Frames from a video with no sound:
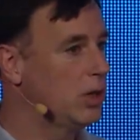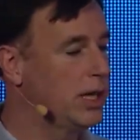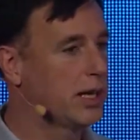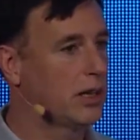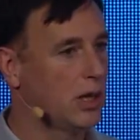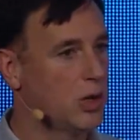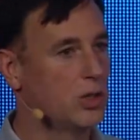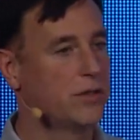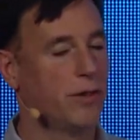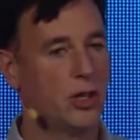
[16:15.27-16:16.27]

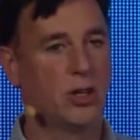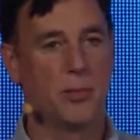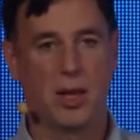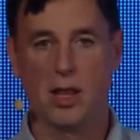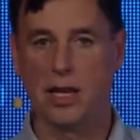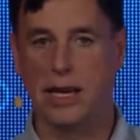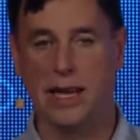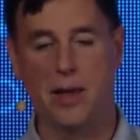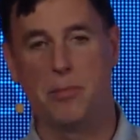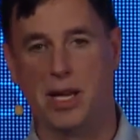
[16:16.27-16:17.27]
closed vulnerability,
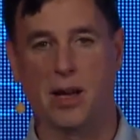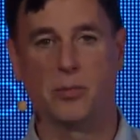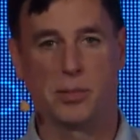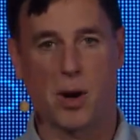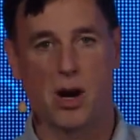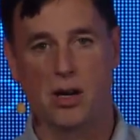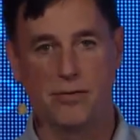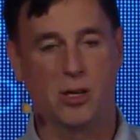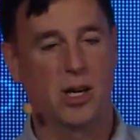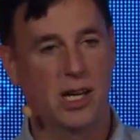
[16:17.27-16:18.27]
it becomes part of
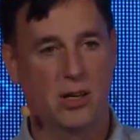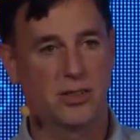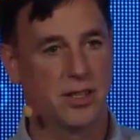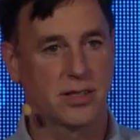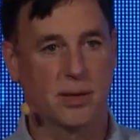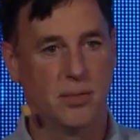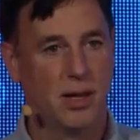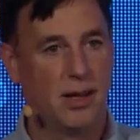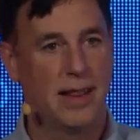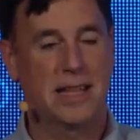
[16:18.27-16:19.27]
your ecosystem.
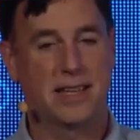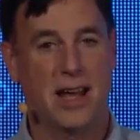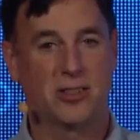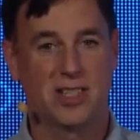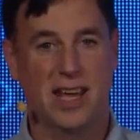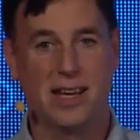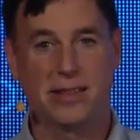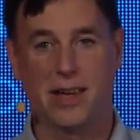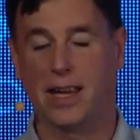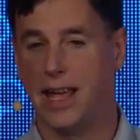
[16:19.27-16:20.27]
That's an outstanding
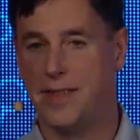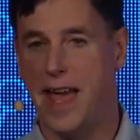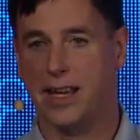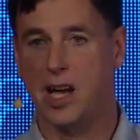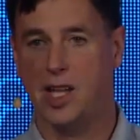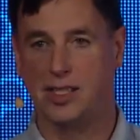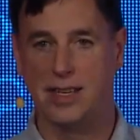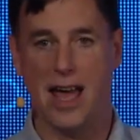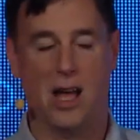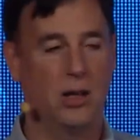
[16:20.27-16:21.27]
thing. And that cuts
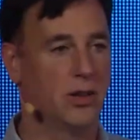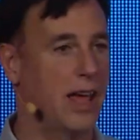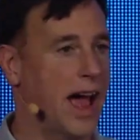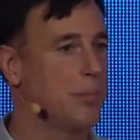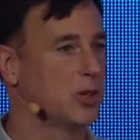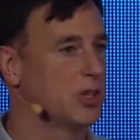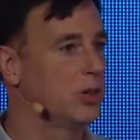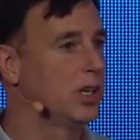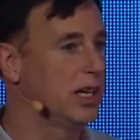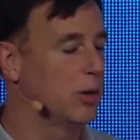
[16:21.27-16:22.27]
down the
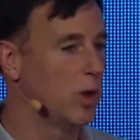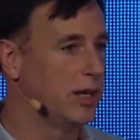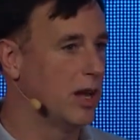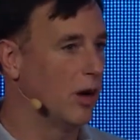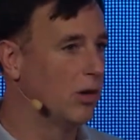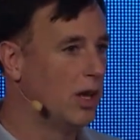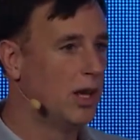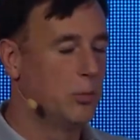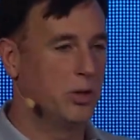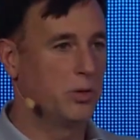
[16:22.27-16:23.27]
opportunity window
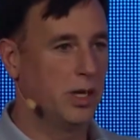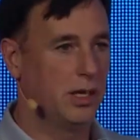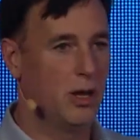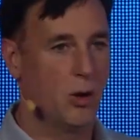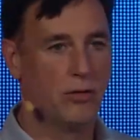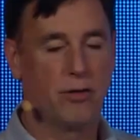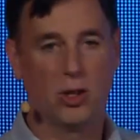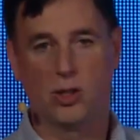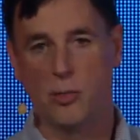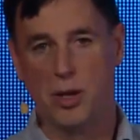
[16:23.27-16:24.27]
between known
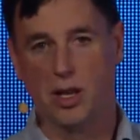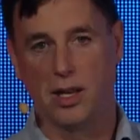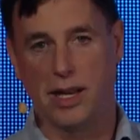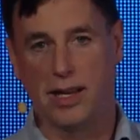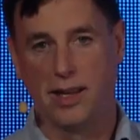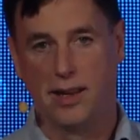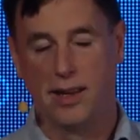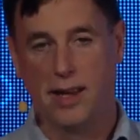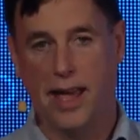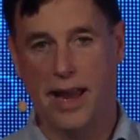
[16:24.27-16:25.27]
vulnerability
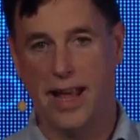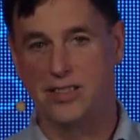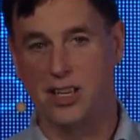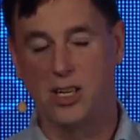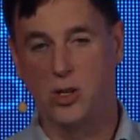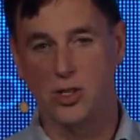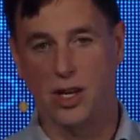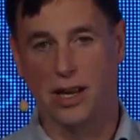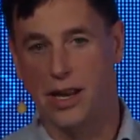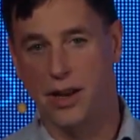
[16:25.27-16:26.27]
and
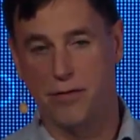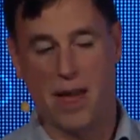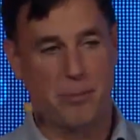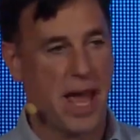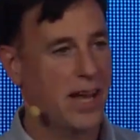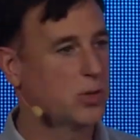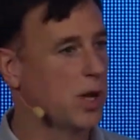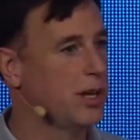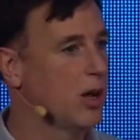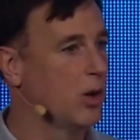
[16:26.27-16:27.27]
execution. And if that patch
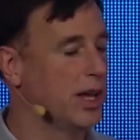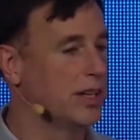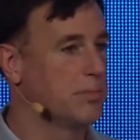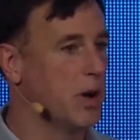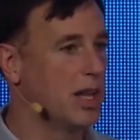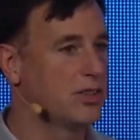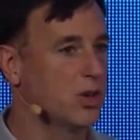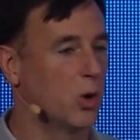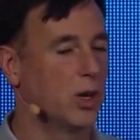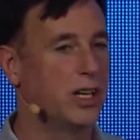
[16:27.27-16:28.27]
window is months
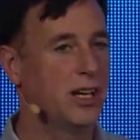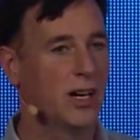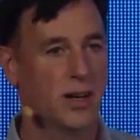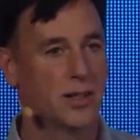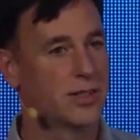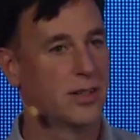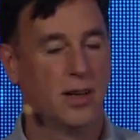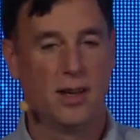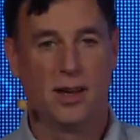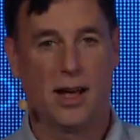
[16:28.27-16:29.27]
or years,
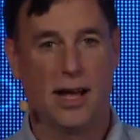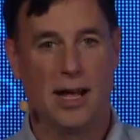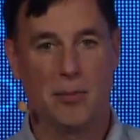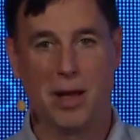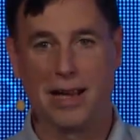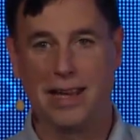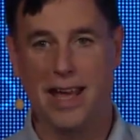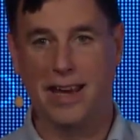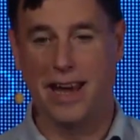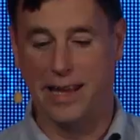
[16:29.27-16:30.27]

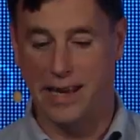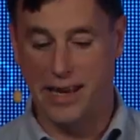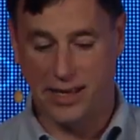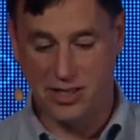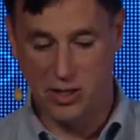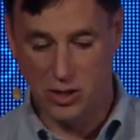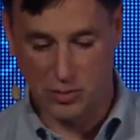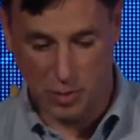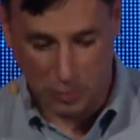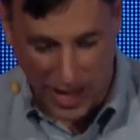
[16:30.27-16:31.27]
again, an
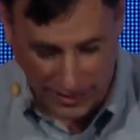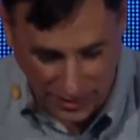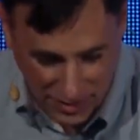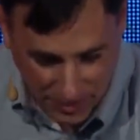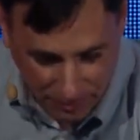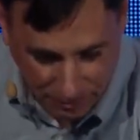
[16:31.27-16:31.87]
inexcusable practice.